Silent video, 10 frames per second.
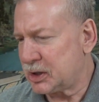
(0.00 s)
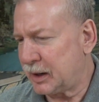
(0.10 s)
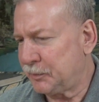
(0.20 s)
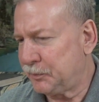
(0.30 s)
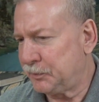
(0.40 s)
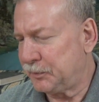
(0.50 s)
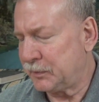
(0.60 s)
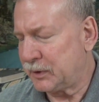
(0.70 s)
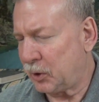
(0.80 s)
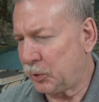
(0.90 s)
and I'm
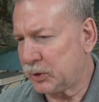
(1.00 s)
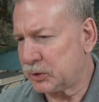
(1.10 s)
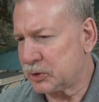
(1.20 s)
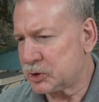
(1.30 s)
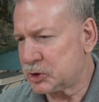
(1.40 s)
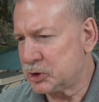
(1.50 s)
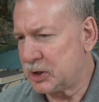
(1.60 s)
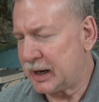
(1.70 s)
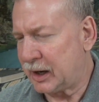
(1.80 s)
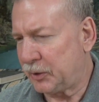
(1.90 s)
an older Christian
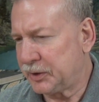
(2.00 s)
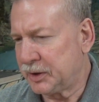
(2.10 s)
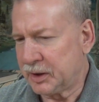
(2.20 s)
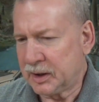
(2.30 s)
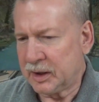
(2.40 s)
now, and